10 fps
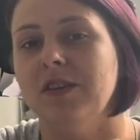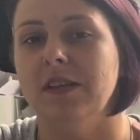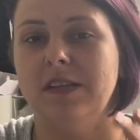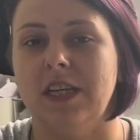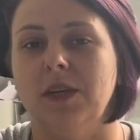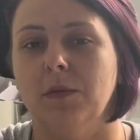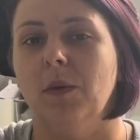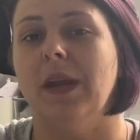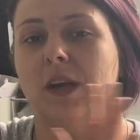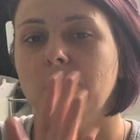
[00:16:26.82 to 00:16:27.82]
than TEMU
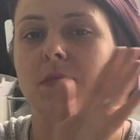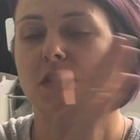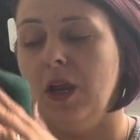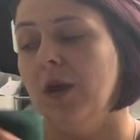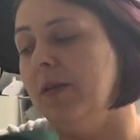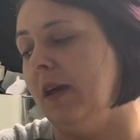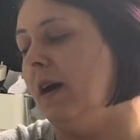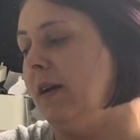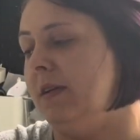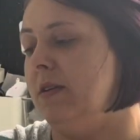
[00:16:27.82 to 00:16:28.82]
when it comes to clothing
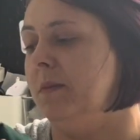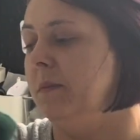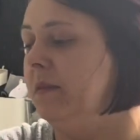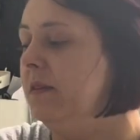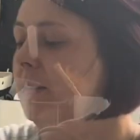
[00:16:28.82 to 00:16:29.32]
items.